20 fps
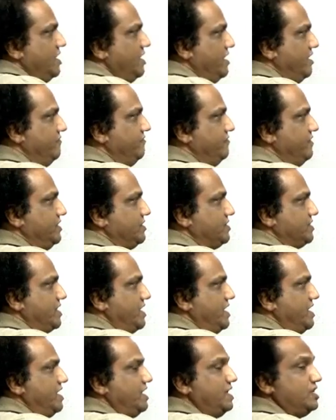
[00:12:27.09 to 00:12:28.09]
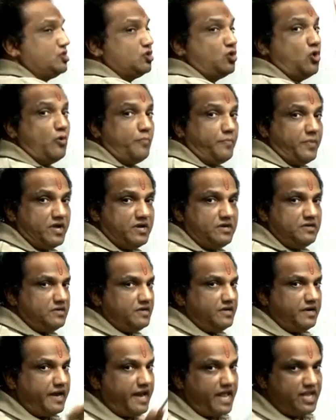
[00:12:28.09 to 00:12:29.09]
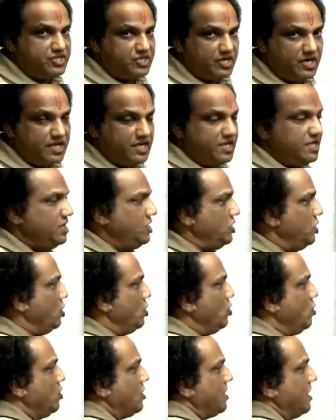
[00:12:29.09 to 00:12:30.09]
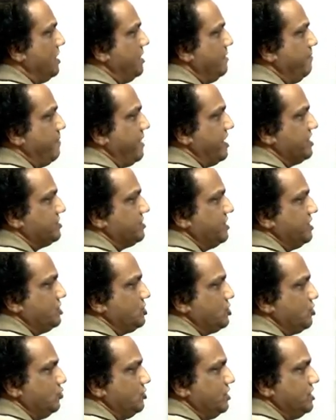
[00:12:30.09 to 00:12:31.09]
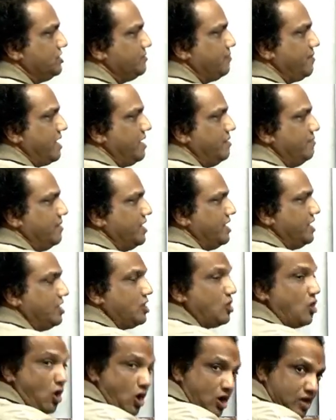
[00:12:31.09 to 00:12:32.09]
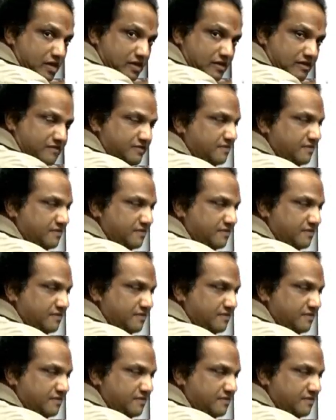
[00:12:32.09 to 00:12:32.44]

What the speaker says: If this key is open, naturally no current passes through this primary coil.